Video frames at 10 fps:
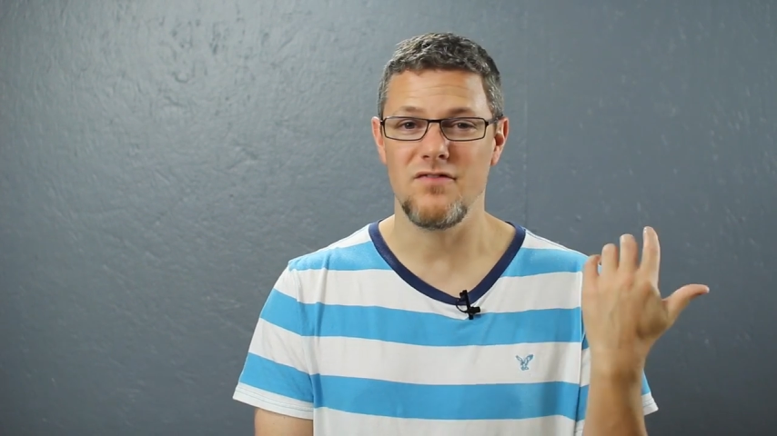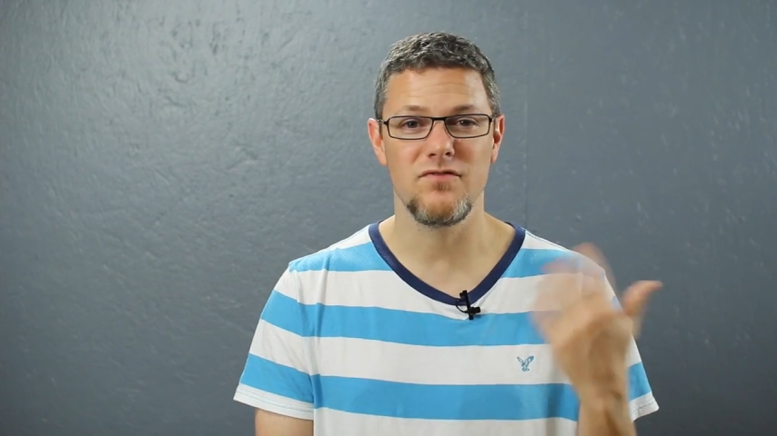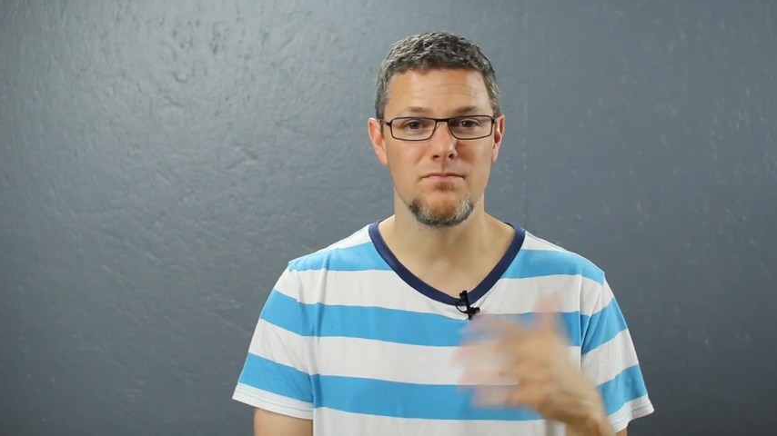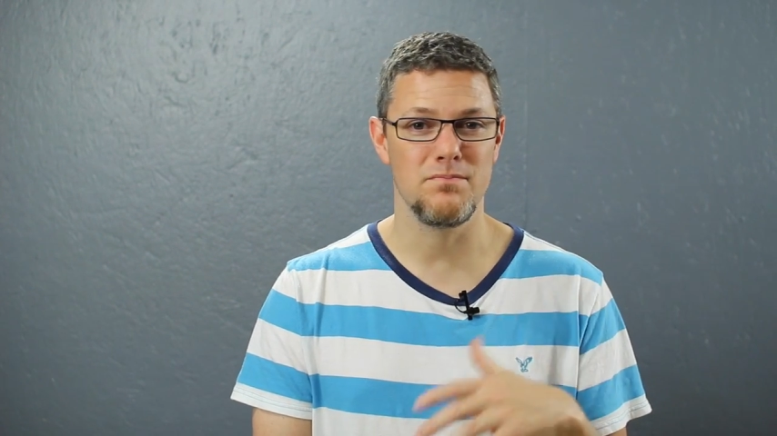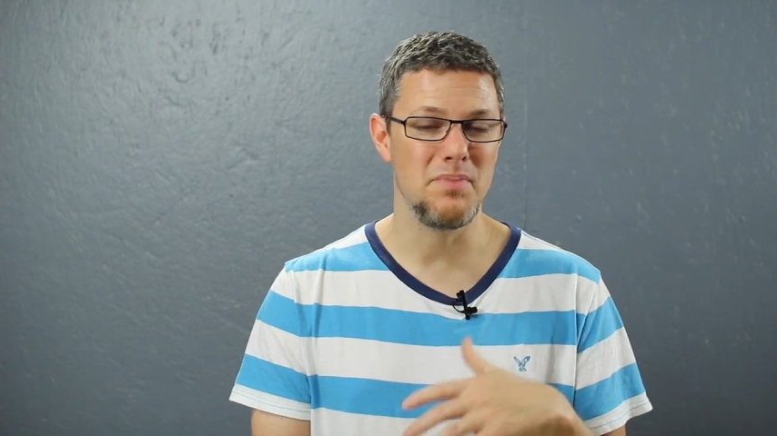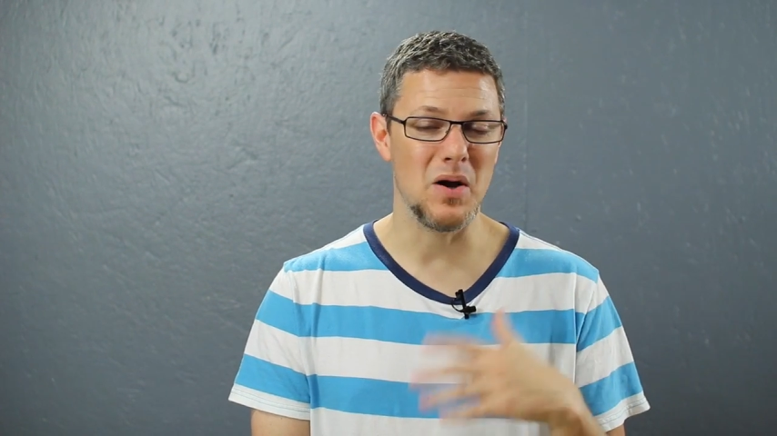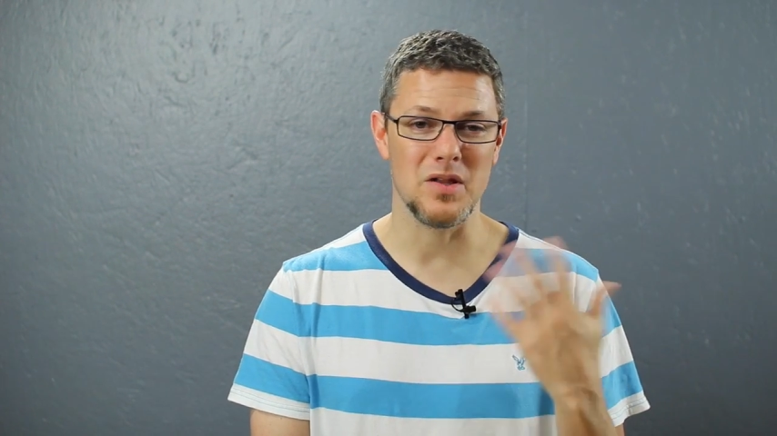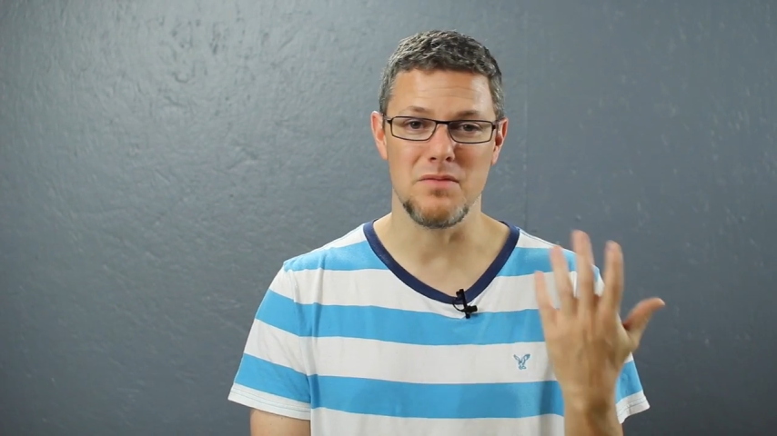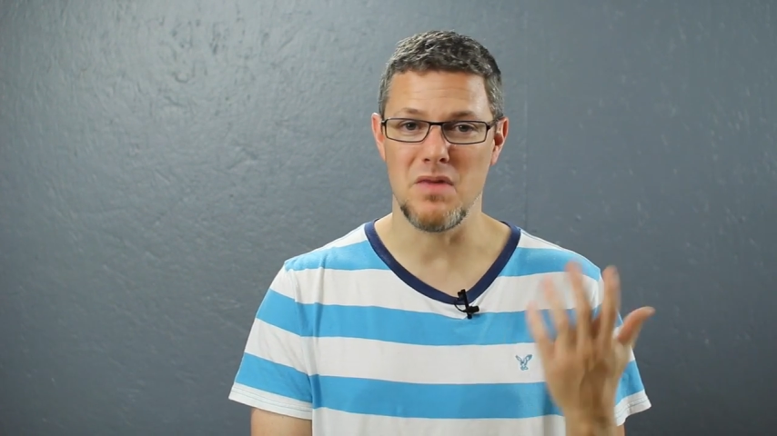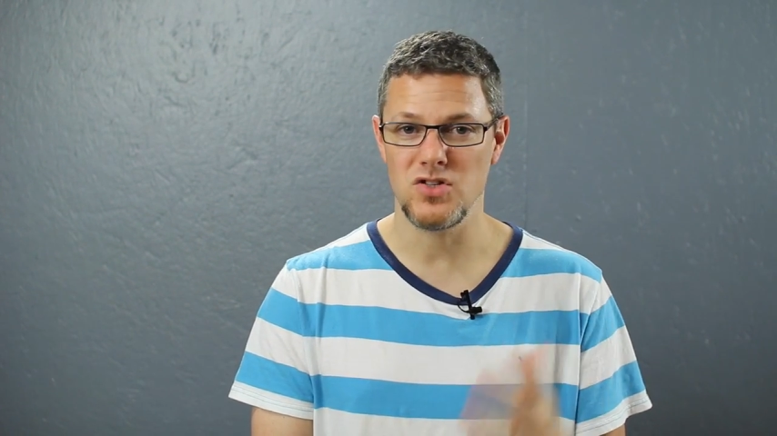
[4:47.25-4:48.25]
They've
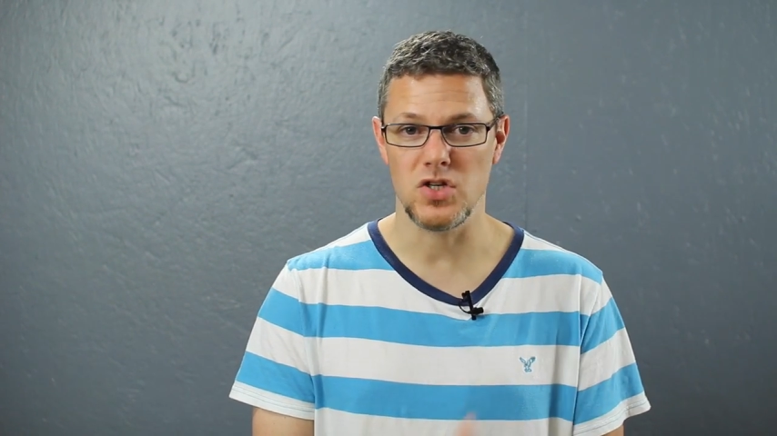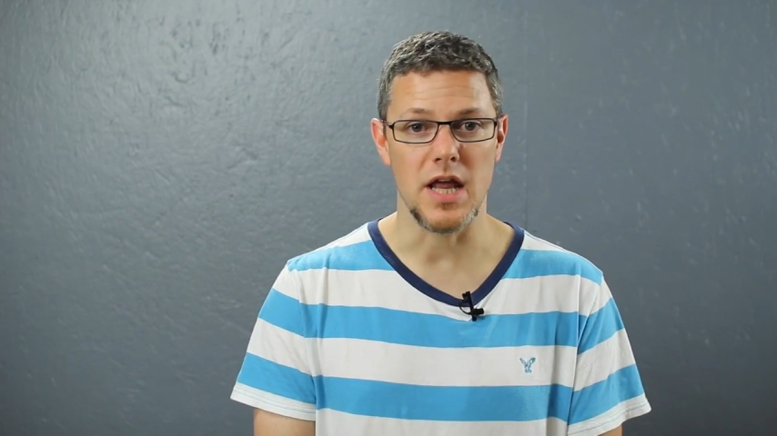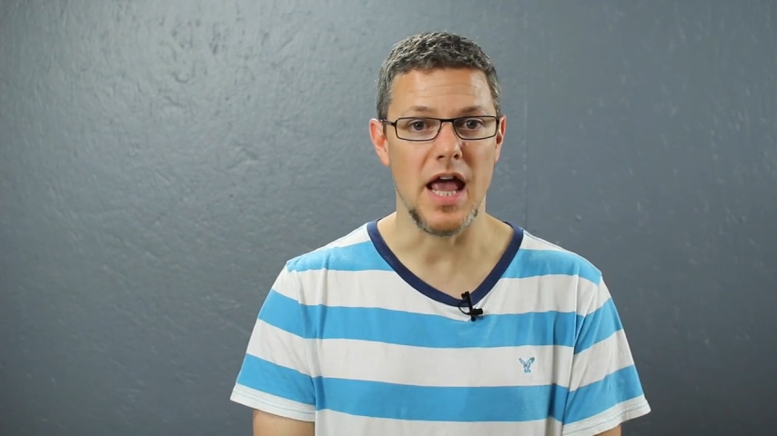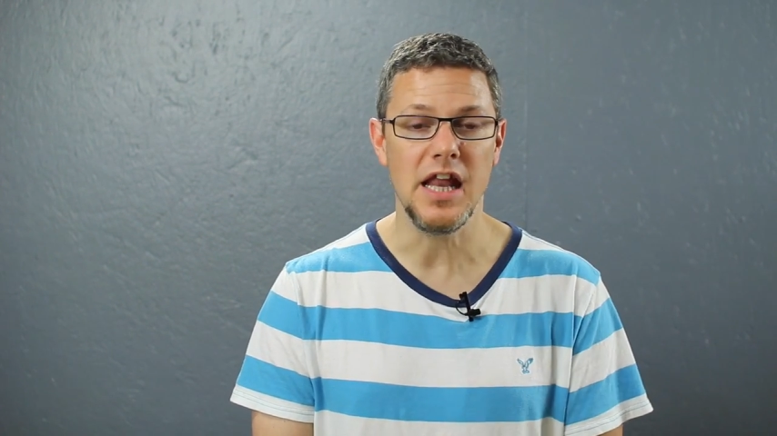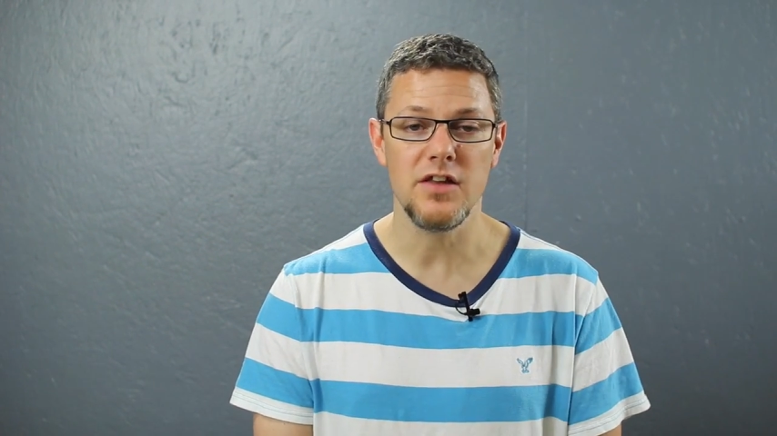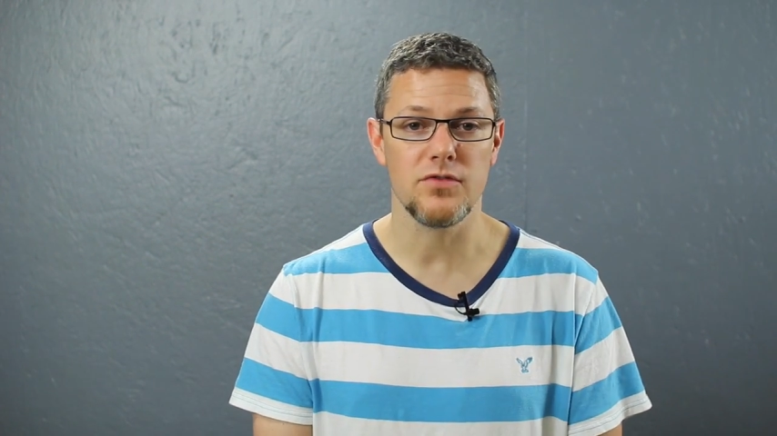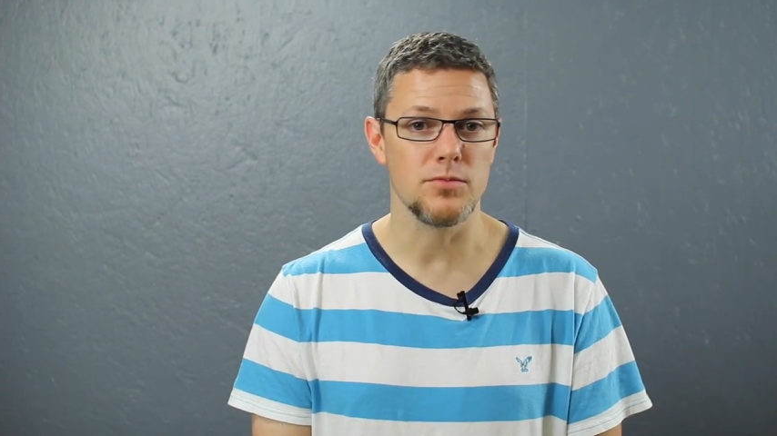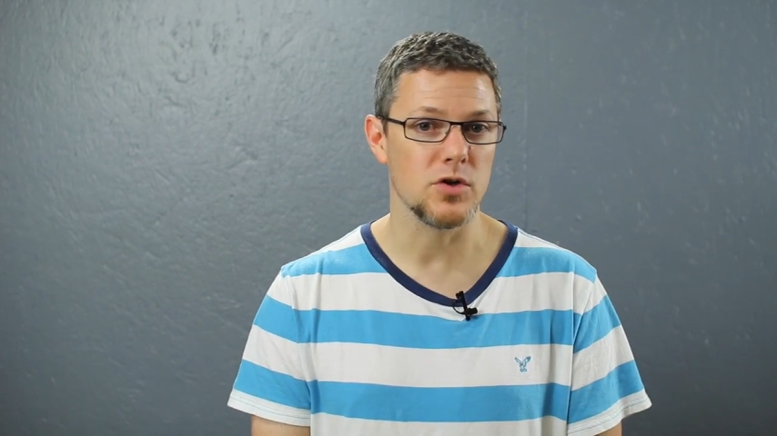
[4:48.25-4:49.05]
barely mentioned any of them